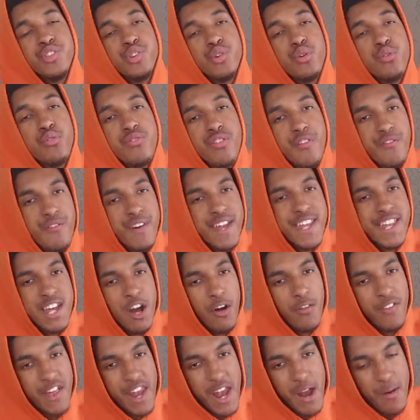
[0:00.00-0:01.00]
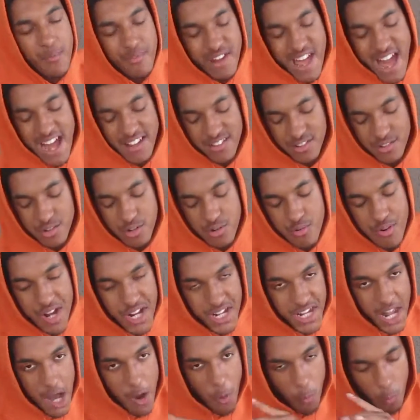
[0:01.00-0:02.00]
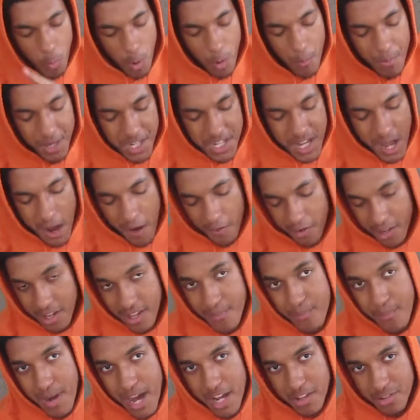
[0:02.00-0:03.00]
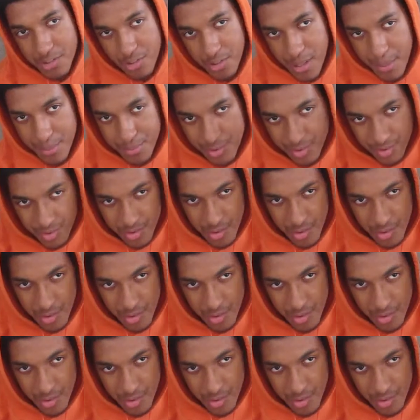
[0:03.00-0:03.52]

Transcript: to the video that I'm reacting to right now will be down in my description.